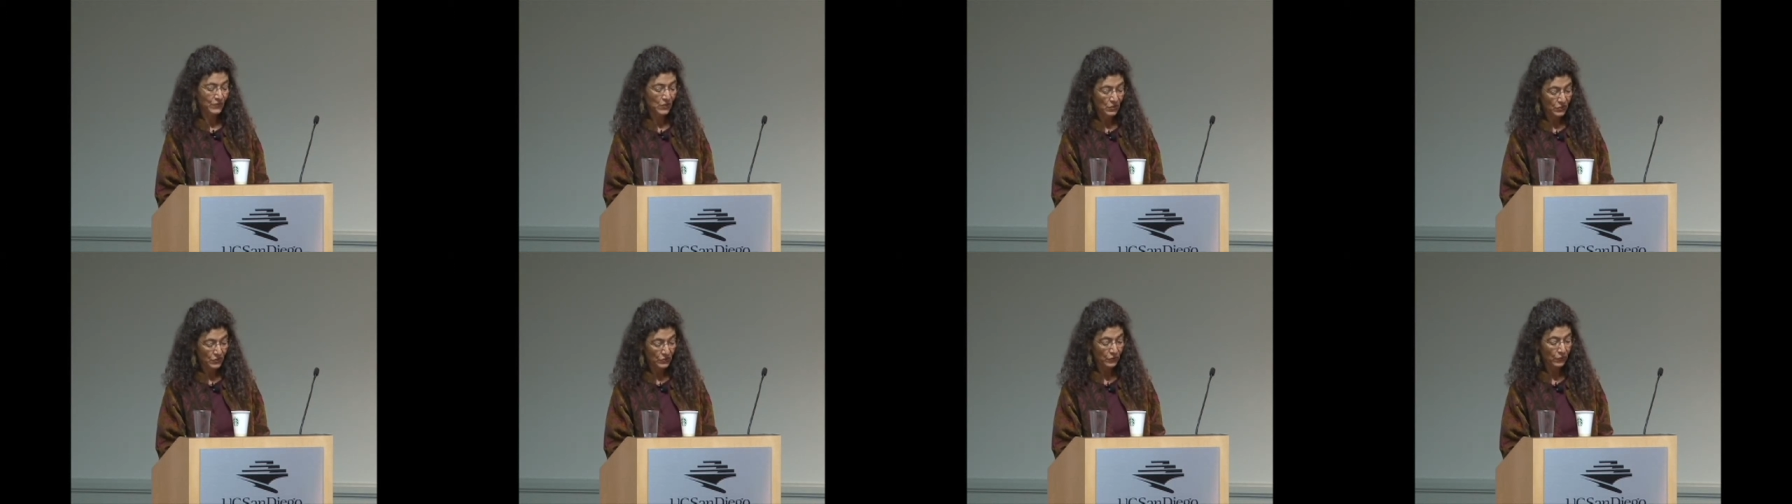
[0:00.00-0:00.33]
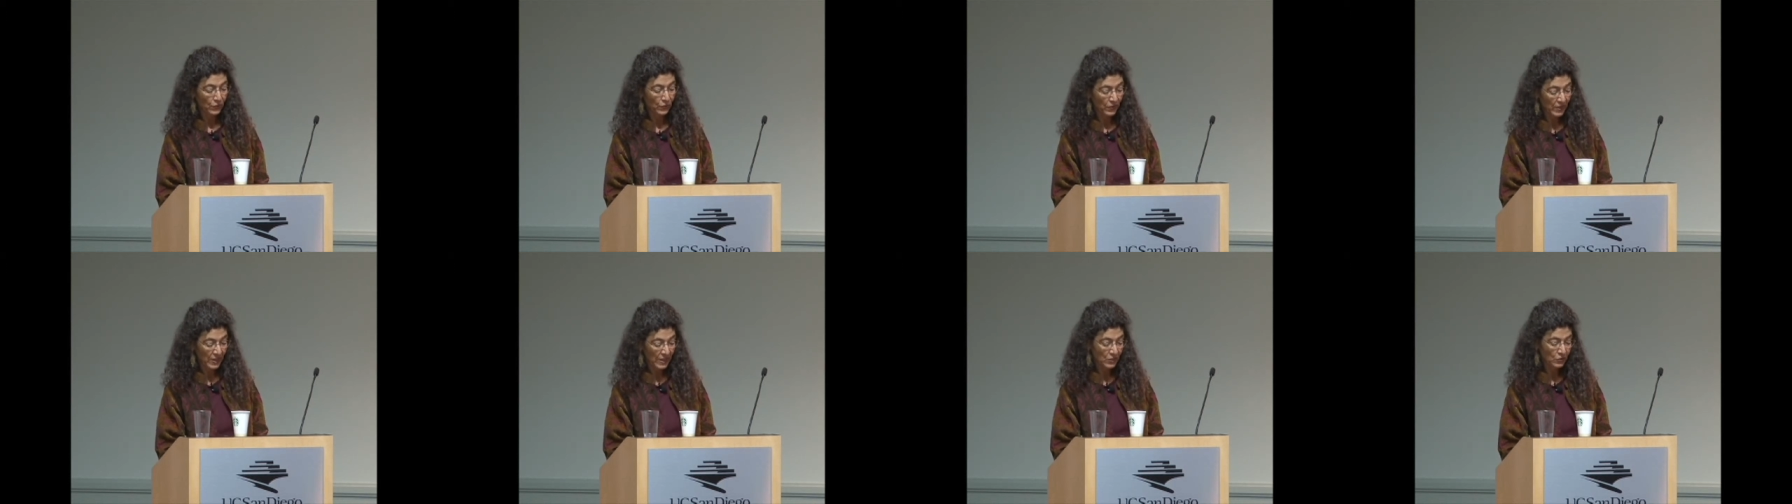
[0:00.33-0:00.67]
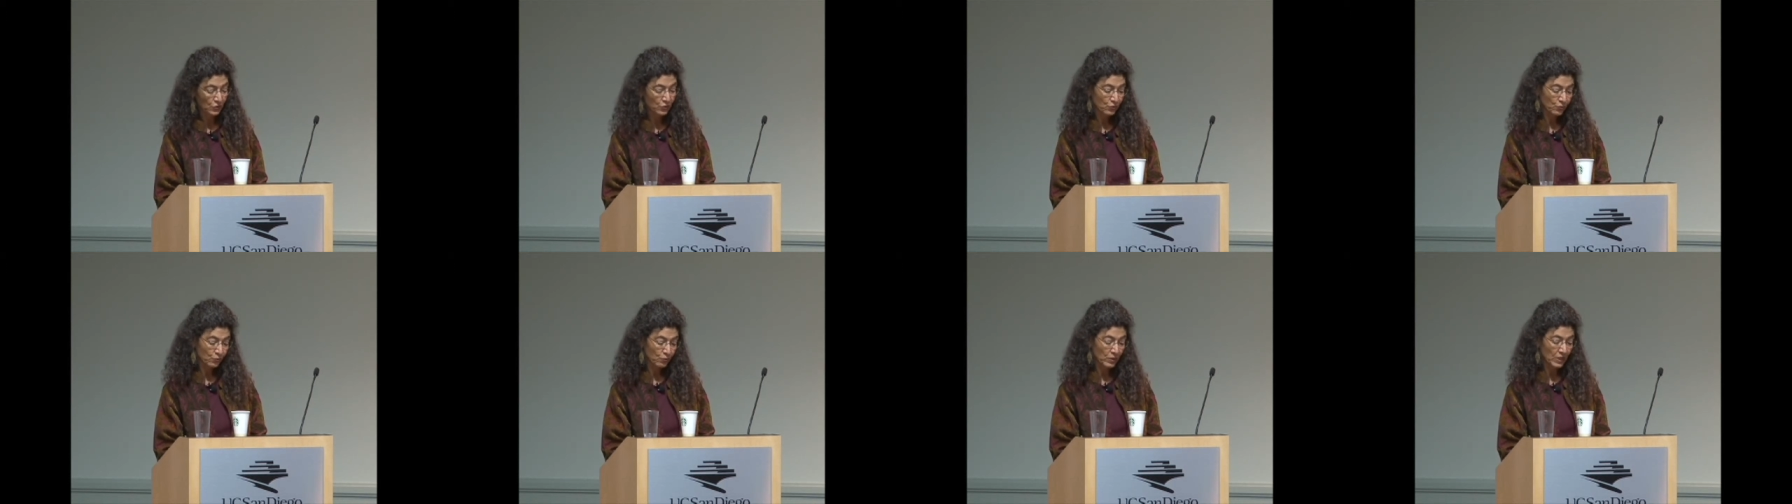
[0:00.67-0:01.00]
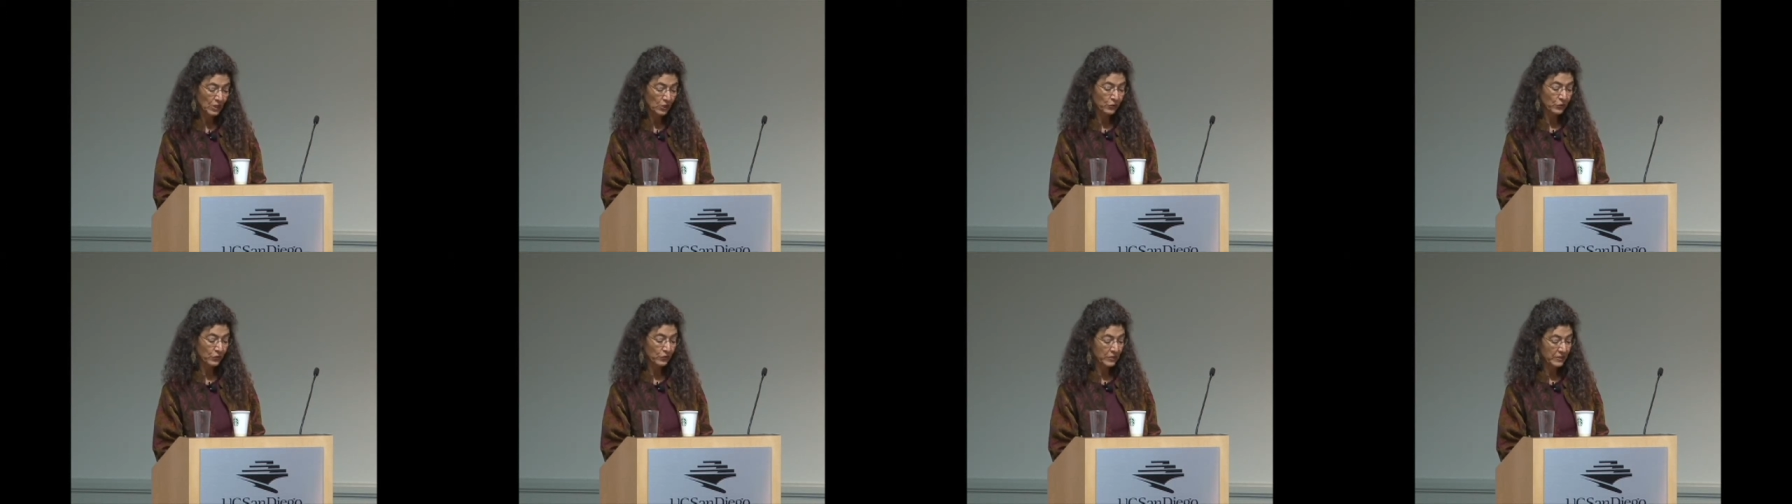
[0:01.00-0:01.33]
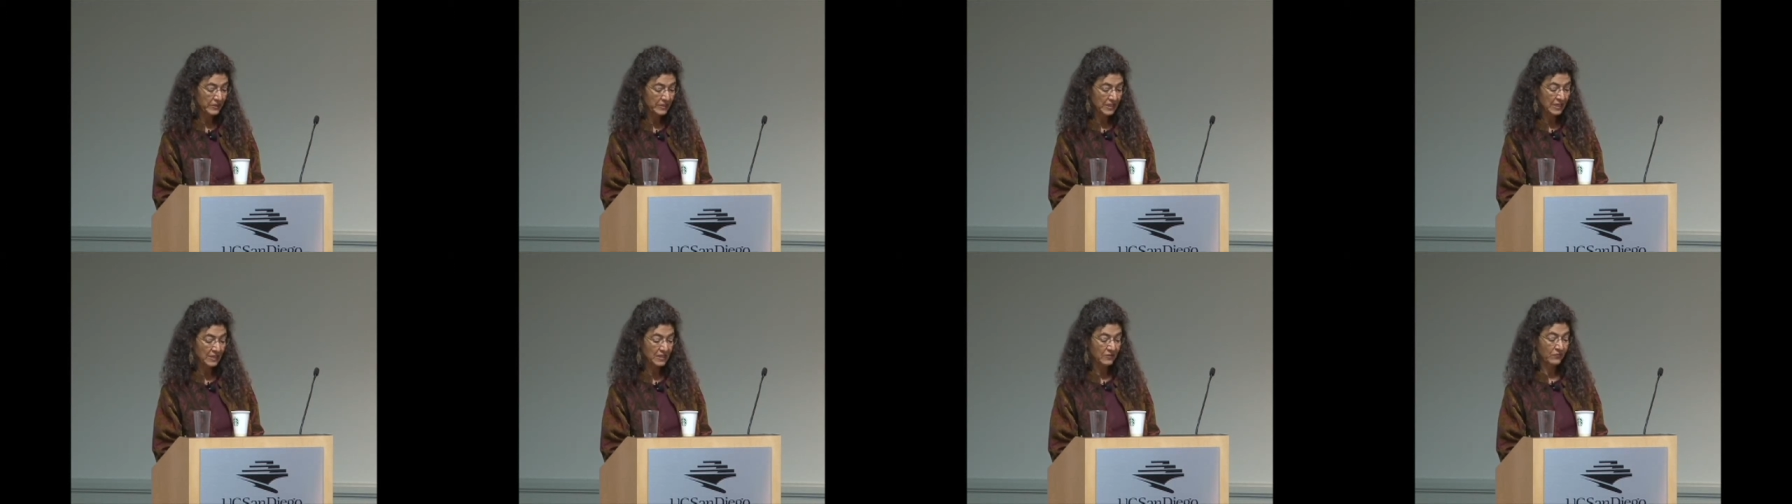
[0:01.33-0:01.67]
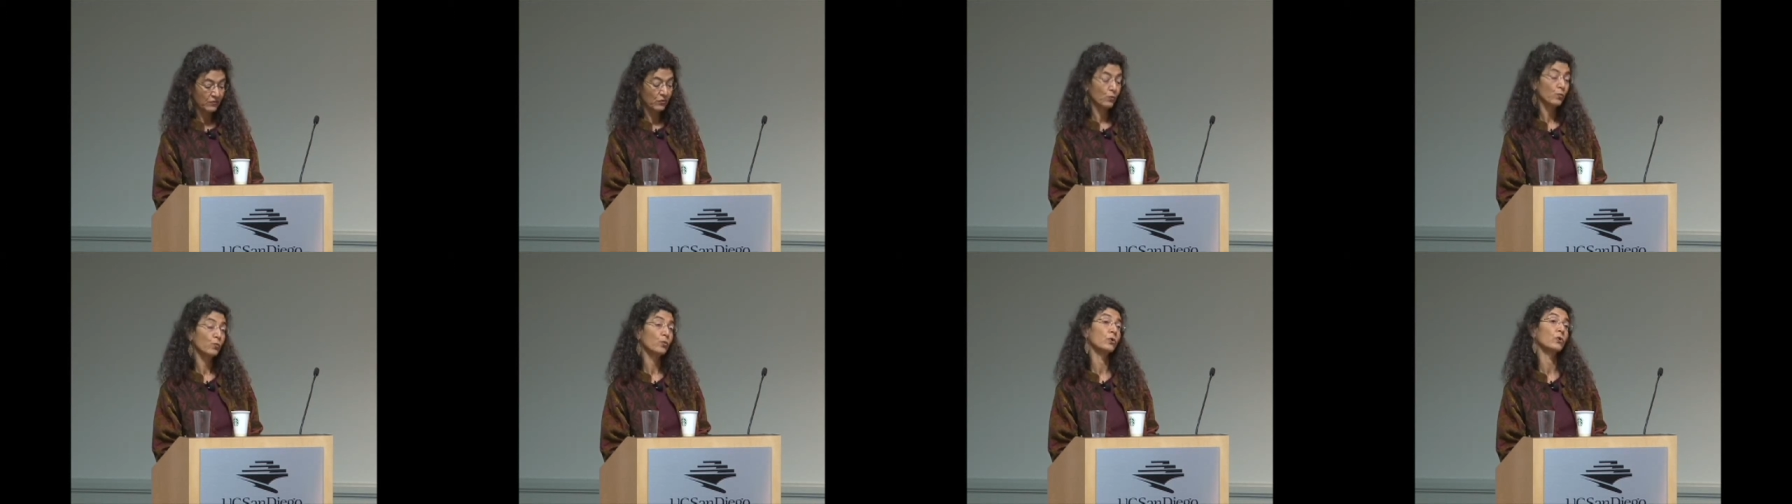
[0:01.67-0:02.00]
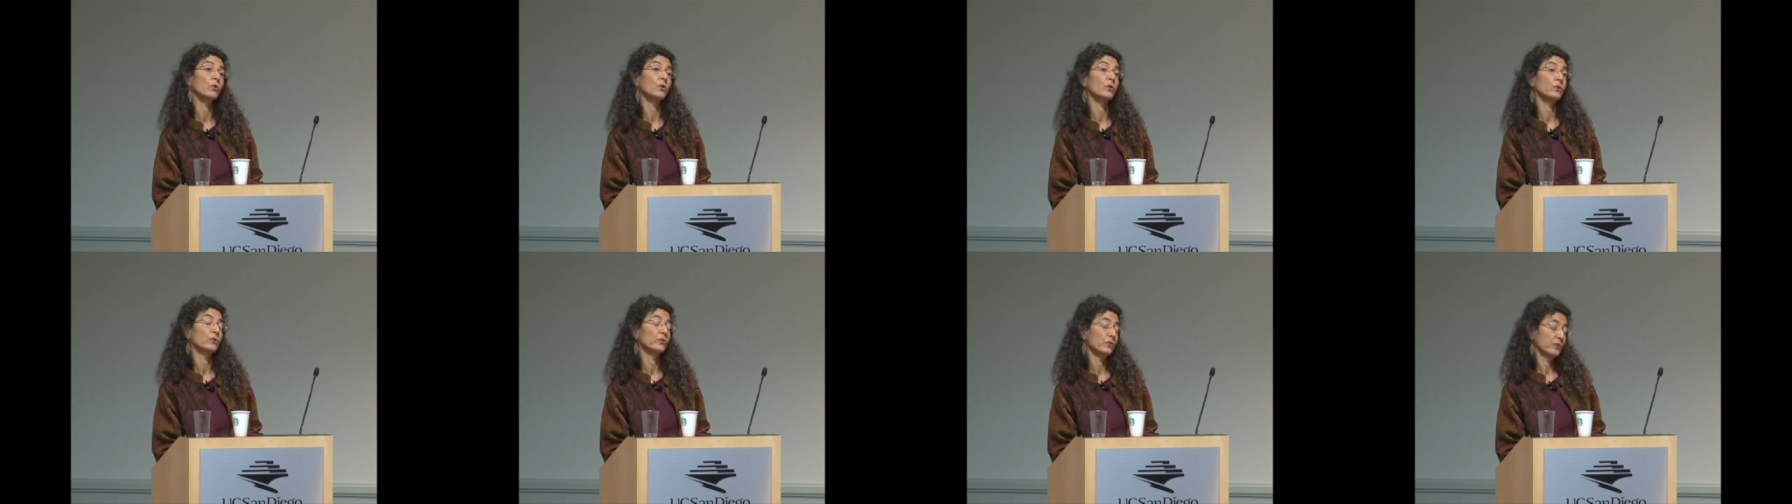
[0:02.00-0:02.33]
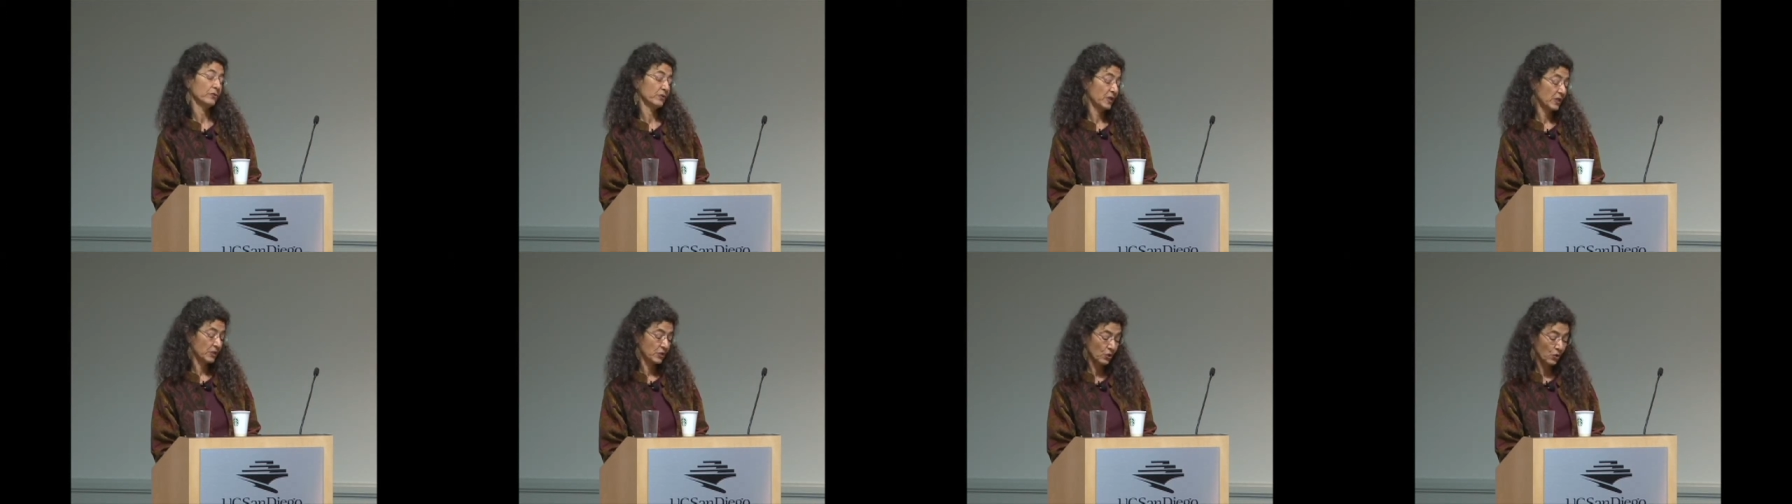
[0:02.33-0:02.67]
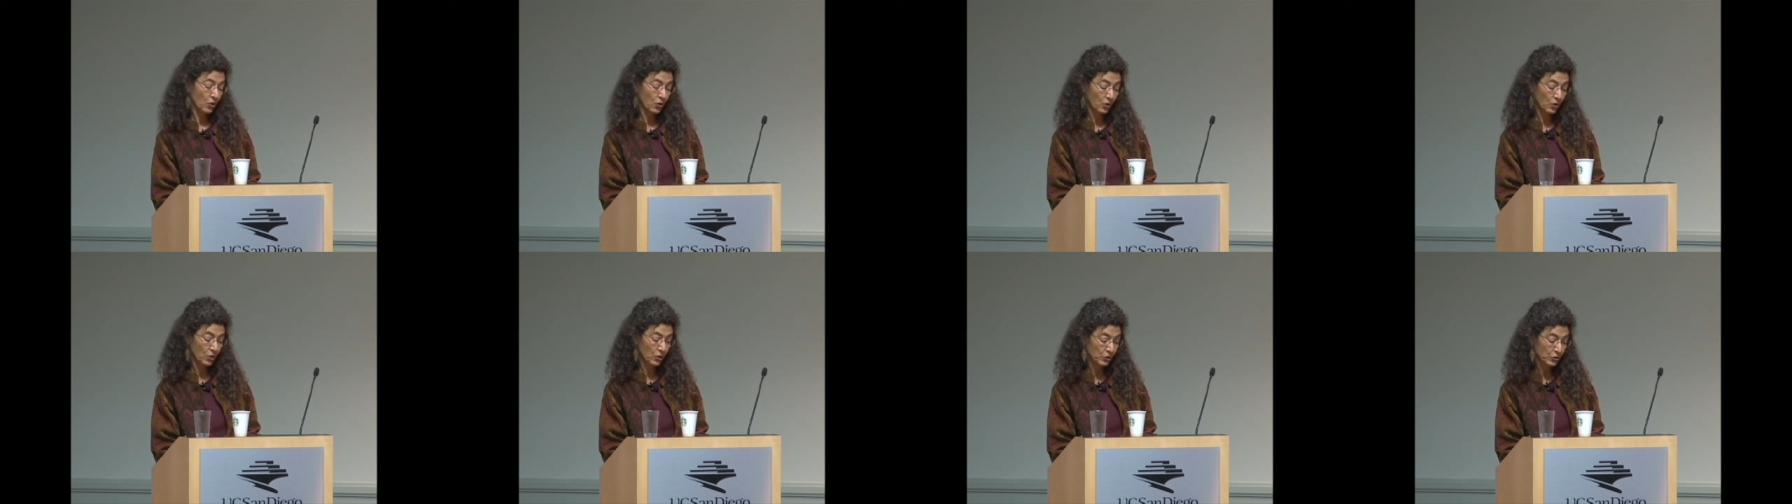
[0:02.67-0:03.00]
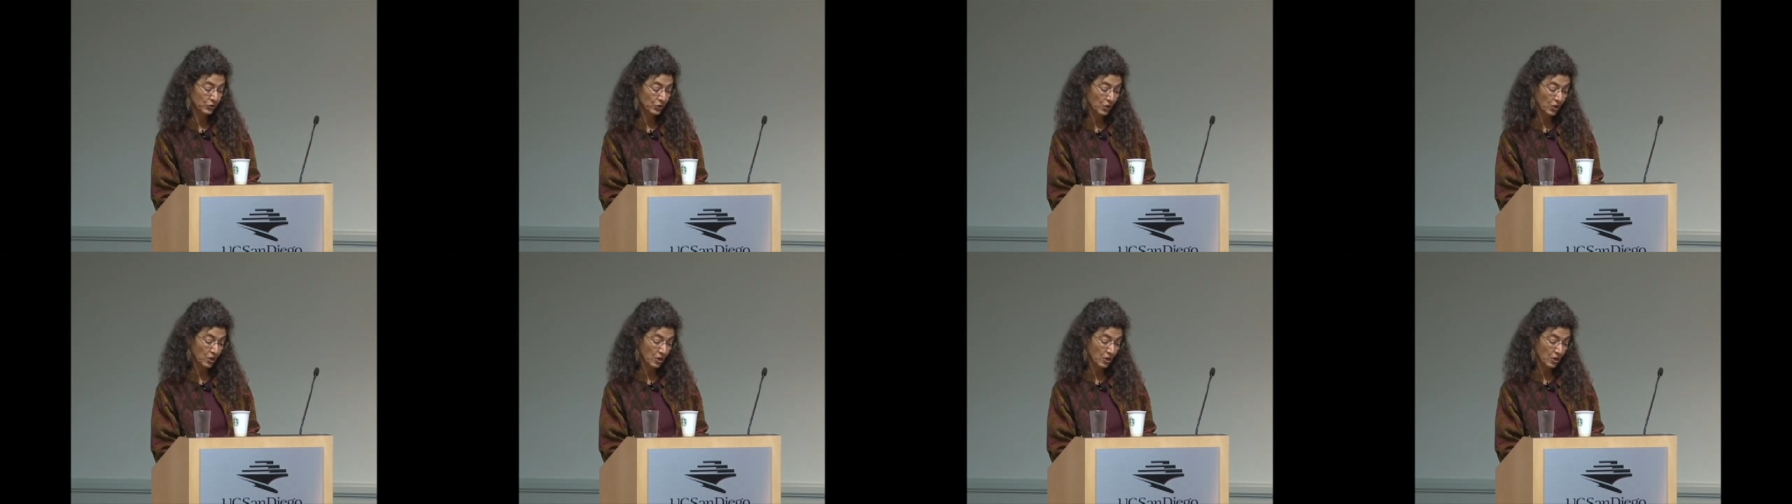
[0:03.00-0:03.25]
So then to relearn the sense of the world as a call to